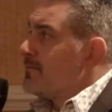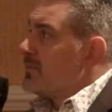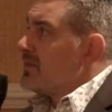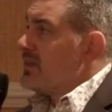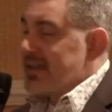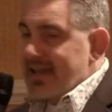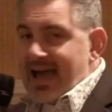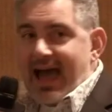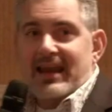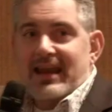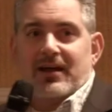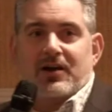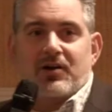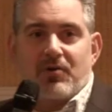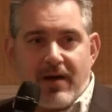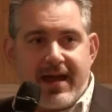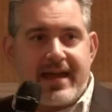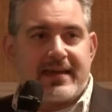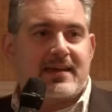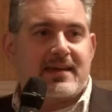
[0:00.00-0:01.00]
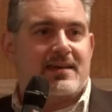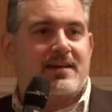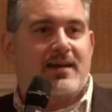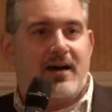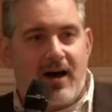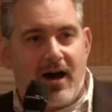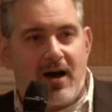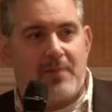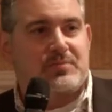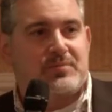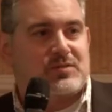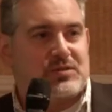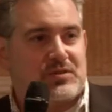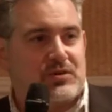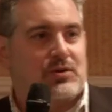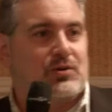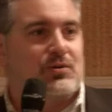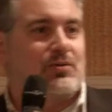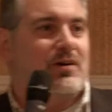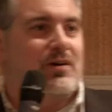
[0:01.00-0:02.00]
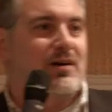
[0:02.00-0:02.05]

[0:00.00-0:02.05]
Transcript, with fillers: you got to crank it up to